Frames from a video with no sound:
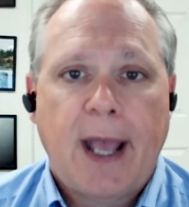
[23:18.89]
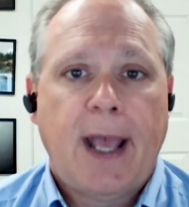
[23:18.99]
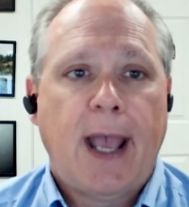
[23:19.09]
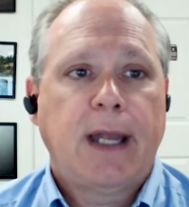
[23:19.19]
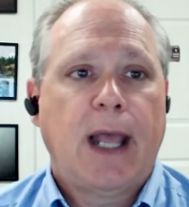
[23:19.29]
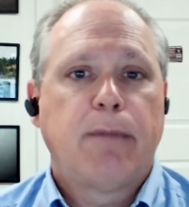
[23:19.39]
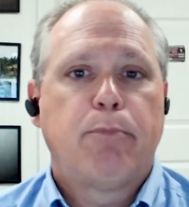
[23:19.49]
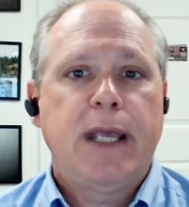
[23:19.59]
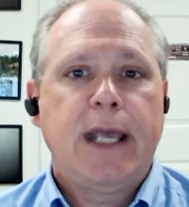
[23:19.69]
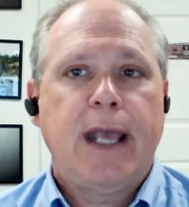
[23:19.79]
and, and,
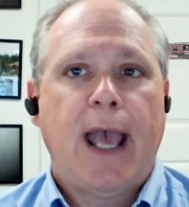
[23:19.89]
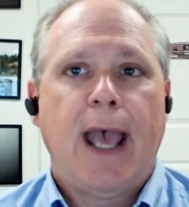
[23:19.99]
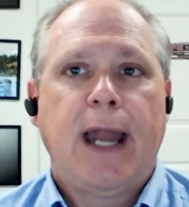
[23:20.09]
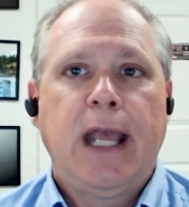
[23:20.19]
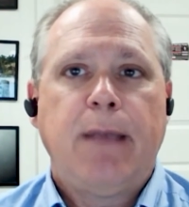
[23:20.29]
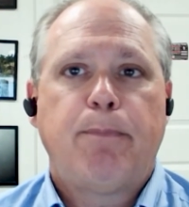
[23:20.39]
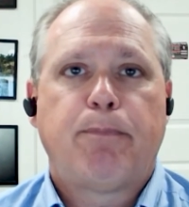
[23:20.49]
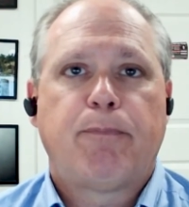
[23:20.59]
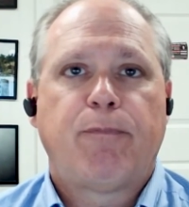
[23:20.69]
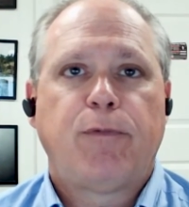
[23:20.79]
and B, any
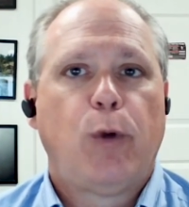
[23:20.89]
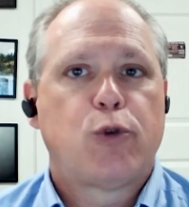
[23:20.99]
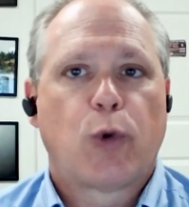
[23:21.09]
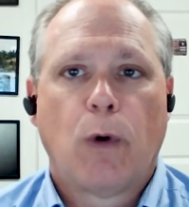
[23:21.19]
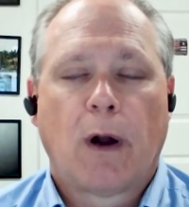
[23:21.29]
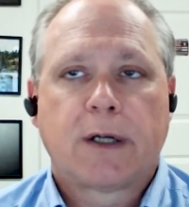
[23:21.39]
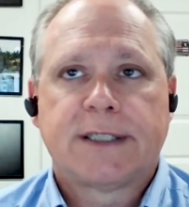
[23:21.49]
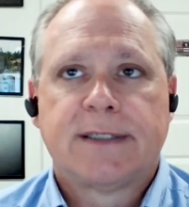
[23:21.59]
future work.